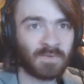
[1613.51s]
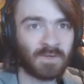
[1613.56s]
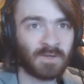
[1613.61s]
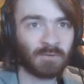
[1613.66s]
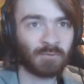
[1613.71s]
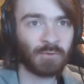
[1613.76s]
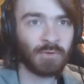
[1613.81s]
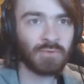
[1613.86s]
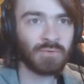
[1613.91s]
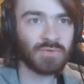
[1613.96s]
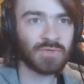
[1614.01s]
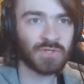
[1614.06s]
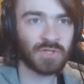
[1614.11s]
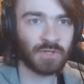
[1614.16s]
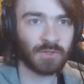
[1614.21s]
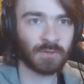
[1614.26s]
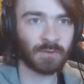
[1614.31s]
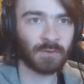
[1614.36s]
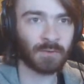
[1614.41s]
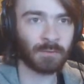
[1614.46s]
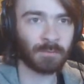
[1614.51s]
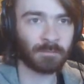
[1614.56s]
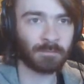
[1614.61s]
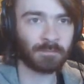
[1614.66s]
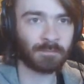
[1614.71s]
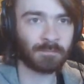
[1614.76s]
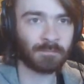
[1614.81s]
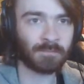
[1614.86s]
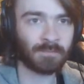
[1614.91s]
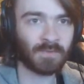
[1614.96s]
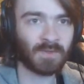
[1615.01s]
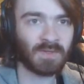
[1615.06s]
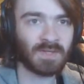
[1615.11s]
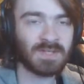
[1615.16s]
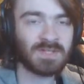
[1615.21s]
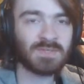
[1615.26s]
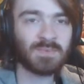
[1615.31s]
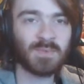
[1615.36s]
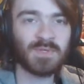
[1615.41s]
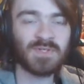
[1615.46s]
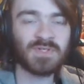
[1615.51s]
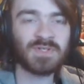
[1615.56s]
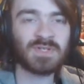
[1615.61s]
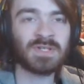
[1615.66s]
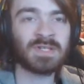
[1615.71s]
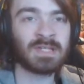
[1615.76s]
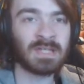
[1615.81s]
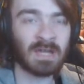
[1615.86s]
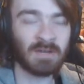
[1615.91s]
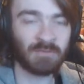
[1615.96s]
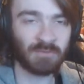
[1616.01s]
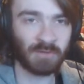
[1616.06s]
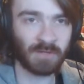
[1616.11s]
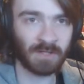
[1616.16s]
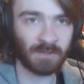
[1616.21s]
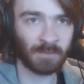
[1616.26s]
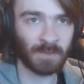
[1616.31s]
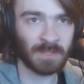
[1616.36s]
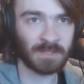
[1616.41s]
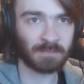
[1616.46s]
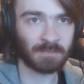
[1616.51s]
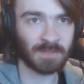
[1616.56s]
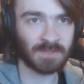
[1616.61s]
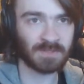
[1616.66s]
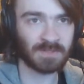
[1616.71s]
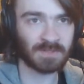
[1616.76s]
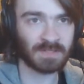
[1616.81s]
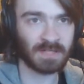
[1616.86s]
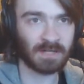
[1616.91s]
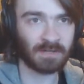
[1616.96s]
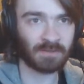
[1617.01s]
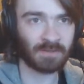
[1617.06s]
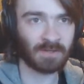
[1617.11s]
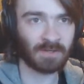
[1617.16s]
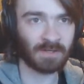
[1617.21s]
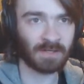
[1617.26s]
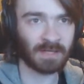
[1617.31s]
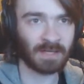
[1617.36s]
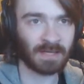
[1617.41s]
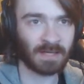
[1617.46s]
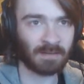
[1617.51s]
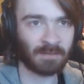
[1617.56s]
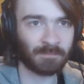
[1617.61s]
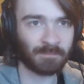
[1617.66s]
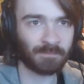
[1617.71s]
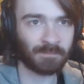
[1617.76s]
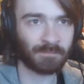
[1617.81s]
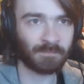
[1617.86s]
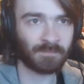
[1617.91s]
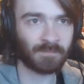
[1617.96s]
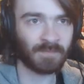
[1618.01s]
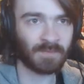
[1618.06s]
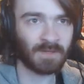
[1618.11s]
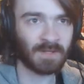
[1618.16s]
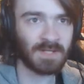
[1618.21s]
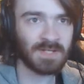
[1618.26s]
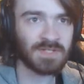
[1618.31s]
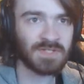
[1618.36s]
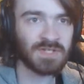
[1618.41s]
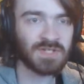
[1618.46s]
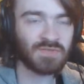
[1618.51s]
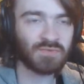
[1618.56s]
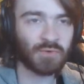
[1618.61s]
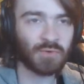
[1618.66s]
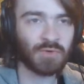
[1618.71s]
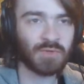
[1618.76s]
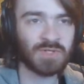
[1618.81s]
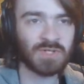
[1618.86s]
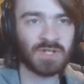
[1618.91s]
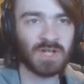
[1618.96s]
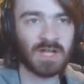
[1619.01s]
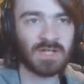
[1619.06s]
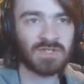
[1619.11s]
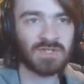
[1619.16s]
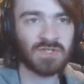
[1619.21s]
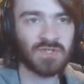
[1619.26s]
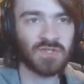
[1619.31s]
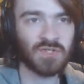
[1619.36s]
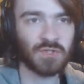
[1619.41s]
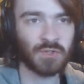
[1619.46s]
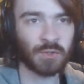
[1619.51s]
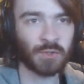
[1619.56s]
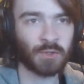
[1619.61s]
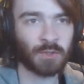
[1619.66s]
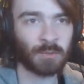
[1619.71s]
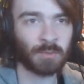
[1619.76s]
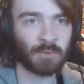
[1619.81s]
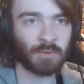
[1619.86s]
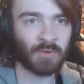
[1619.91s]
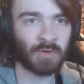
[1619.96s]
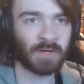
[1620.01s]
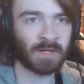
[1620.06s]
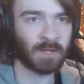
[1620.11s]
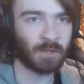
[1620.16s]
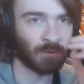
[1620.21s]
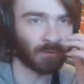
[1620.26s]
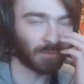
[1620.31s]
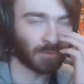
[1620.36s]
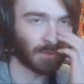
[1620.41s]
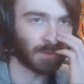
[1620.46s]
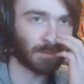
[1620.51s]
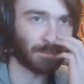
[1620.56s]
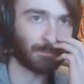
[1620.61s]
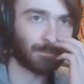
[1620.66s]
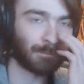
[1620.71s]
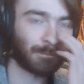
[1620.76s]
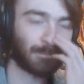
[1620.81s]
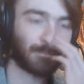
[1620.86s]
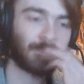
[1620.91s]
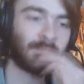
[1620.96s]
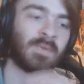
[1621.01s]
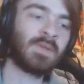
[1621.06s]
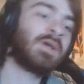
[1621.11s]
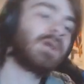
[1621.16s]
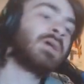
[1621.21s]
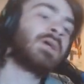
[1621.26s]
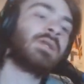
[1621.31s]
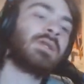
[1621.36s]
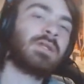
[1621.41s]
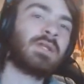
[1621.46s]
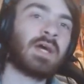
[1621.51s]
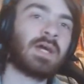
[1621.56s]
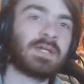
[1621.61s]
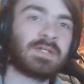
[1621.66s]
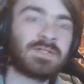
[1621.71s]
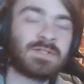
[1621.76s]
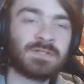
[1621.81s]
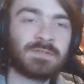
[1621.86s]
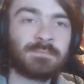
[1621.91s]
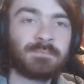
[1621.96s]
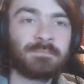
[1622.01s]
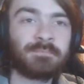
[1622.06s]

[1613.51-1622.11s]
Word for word: Route 2. This was definitely the way to Blizzard Town. Okay. At least this route is nice and short. We're already over it. Nice.